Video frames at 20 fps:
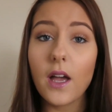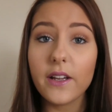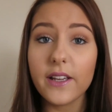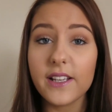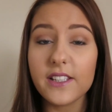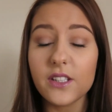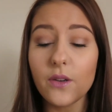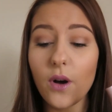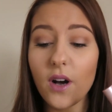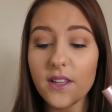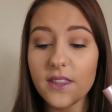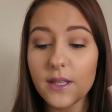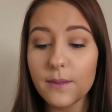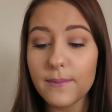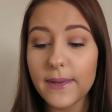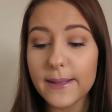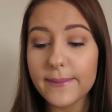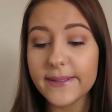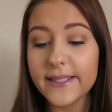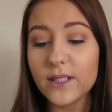Okay, so on
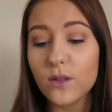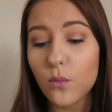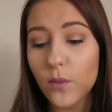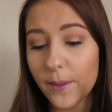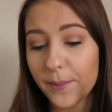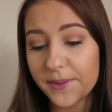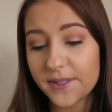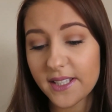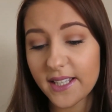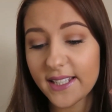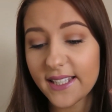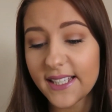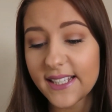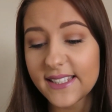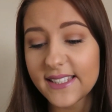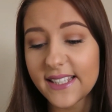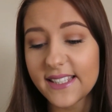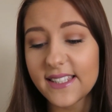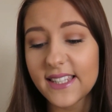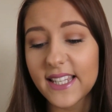the Maybelline website
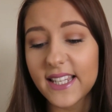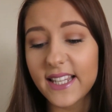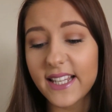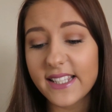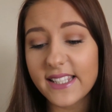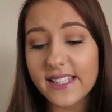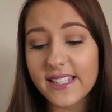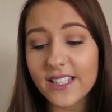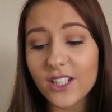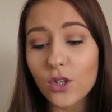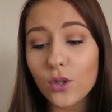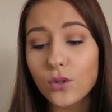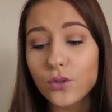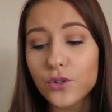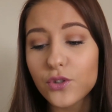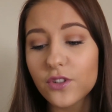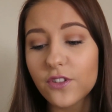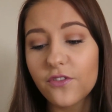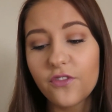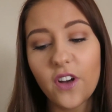it says that this is an
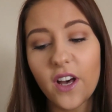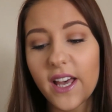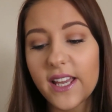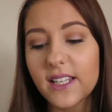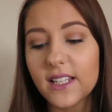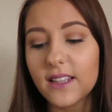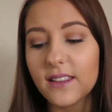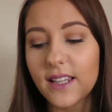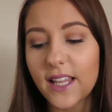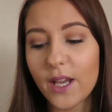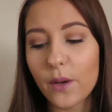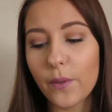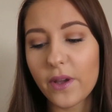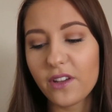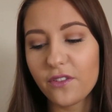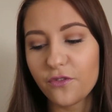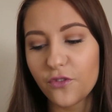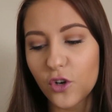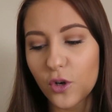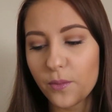ultra fine,
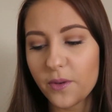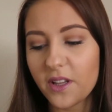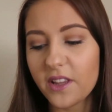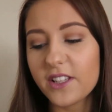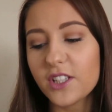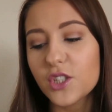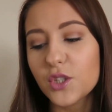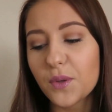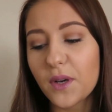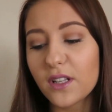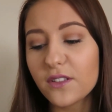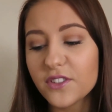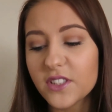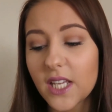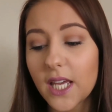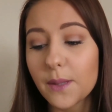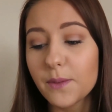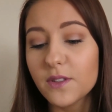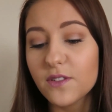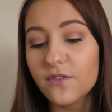lightweight formula that's
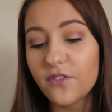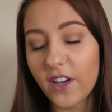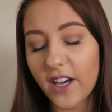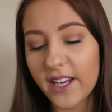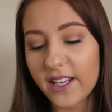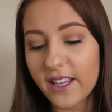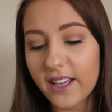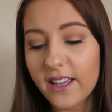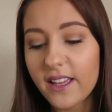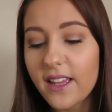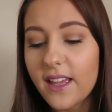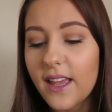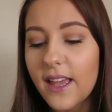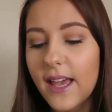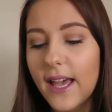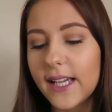12 times finer